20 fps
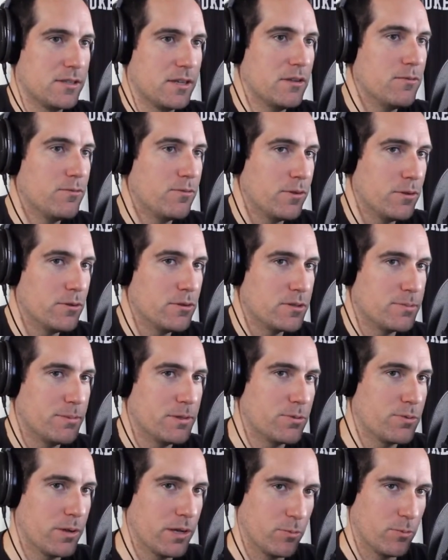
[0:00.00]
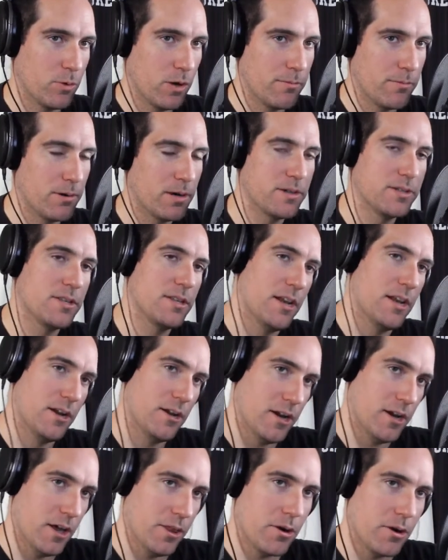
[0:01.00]
confused between one person and
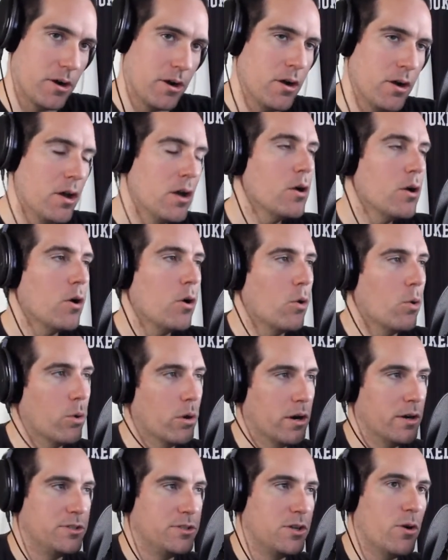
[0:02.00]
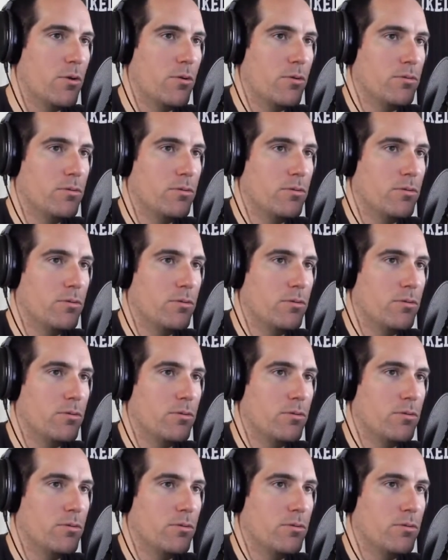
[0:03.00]
another, or don't